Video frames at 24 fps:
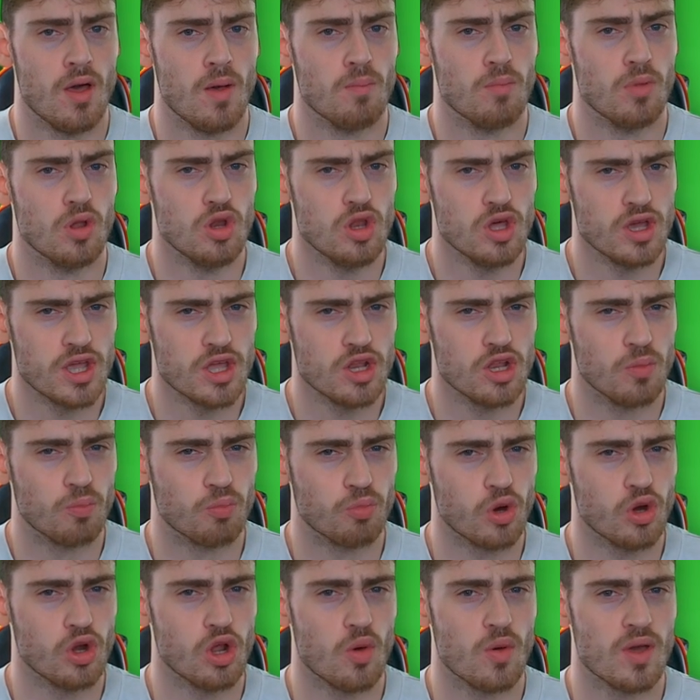But looking at
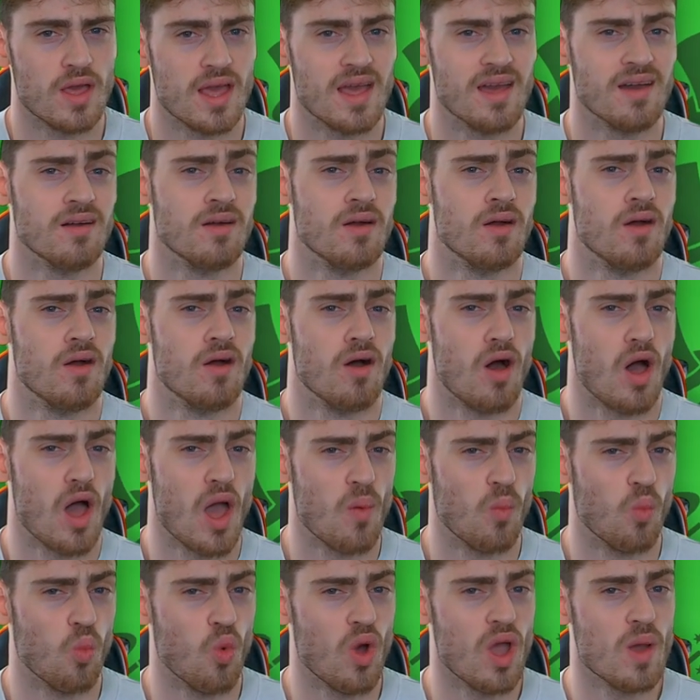Bruno here,
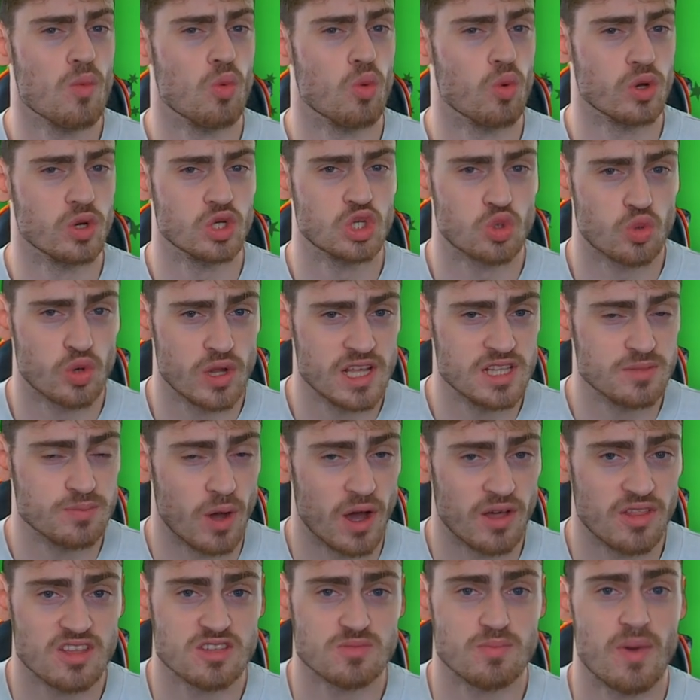I'm way more intrigued
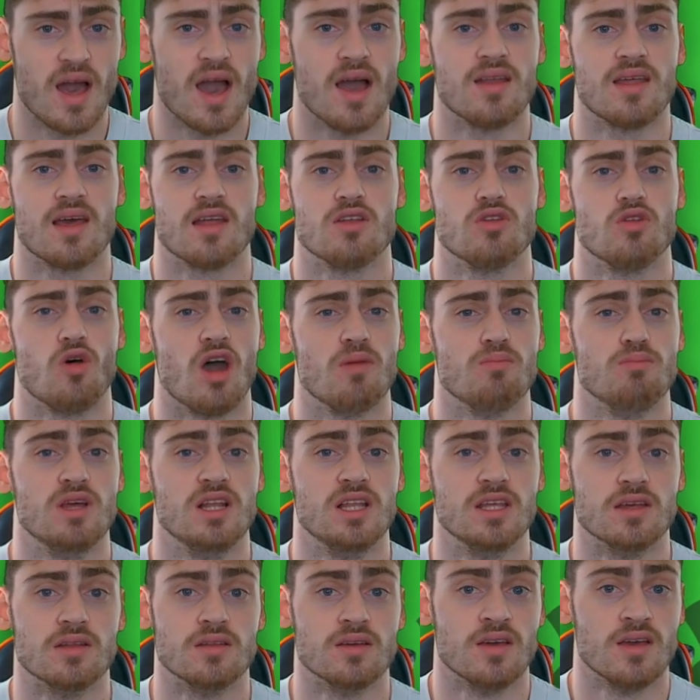by this man at 9
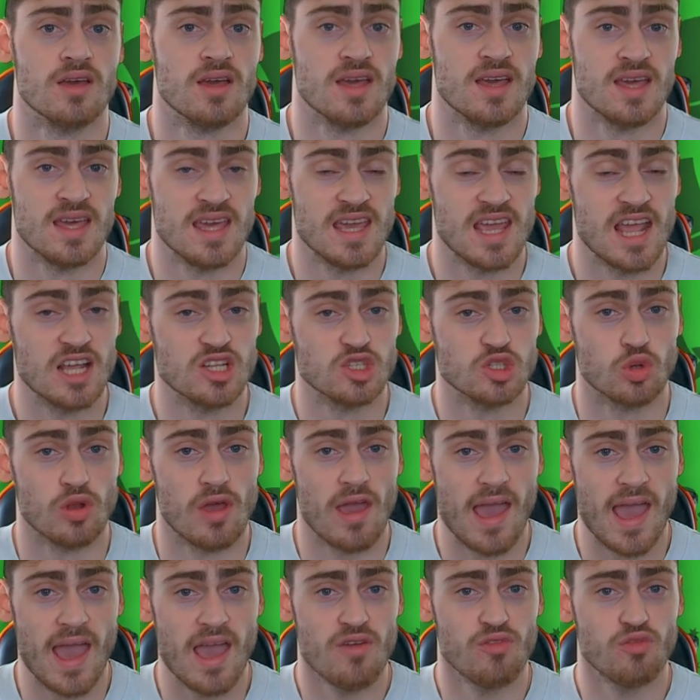million. He is on
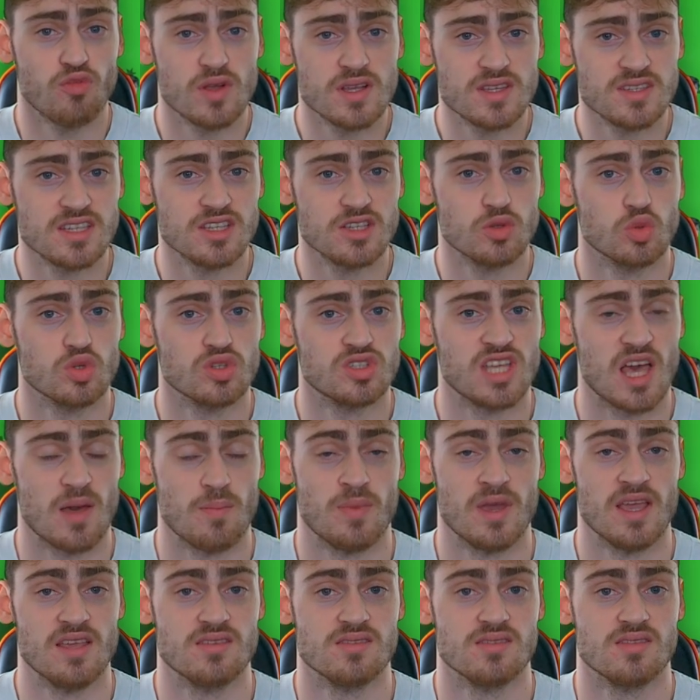every single set
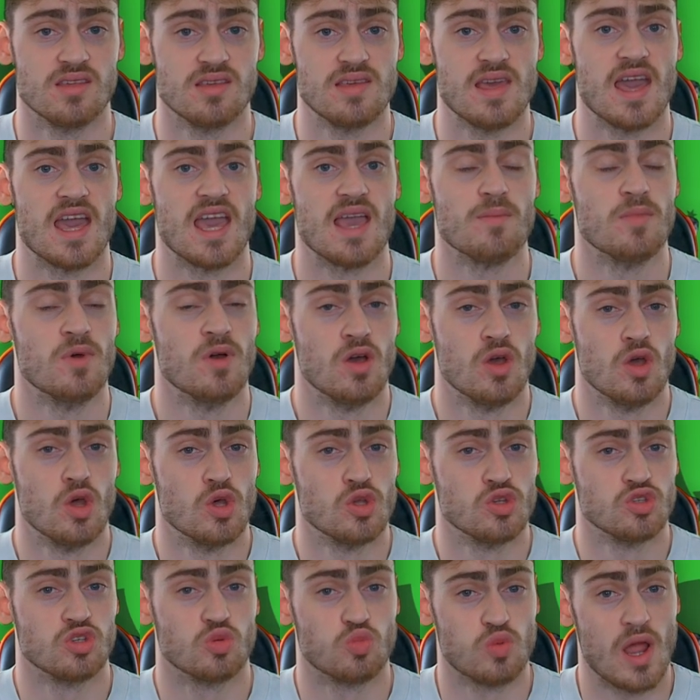piece in the game,
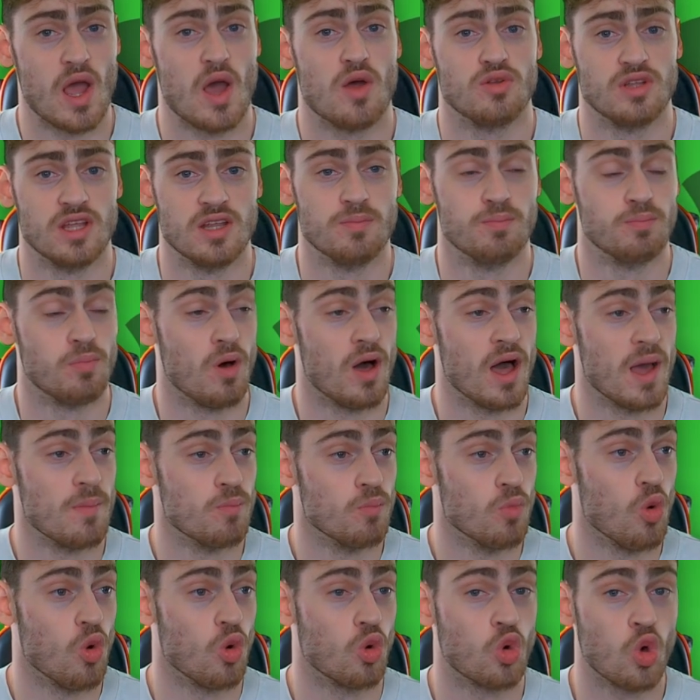surrounded by
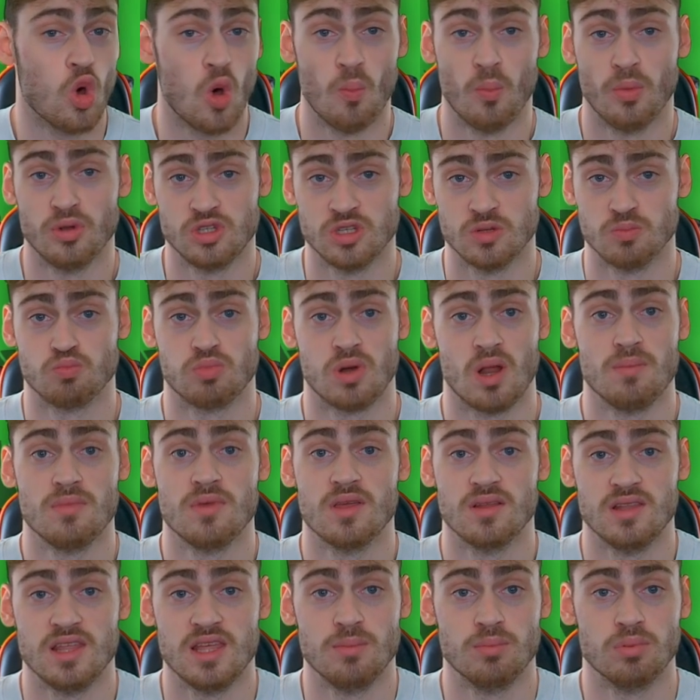more competent
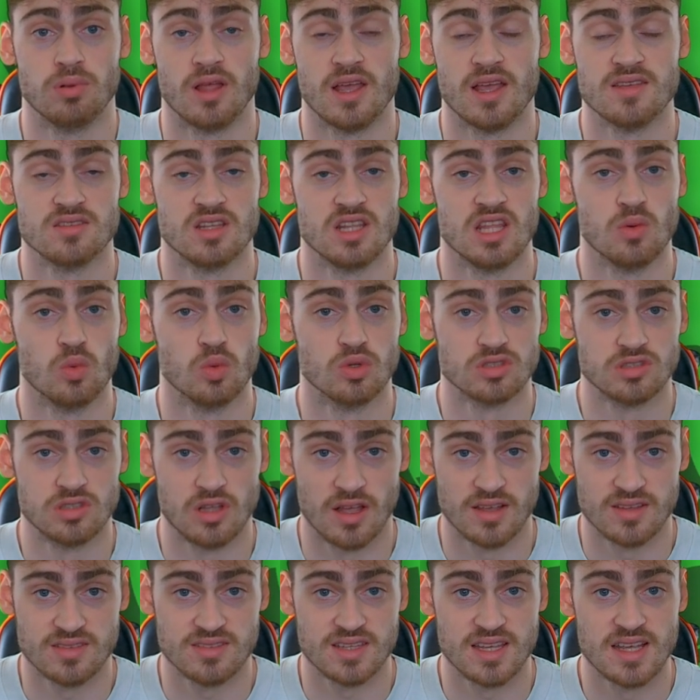Premier League players than he was
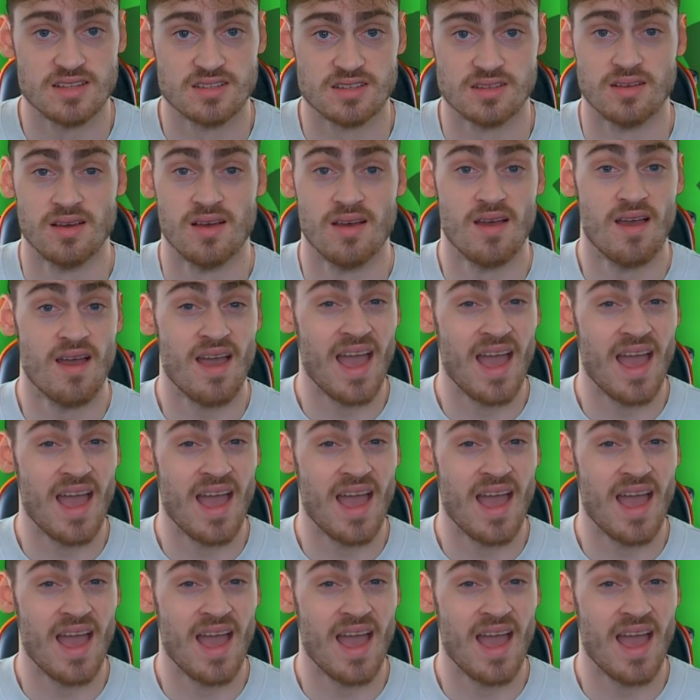last season.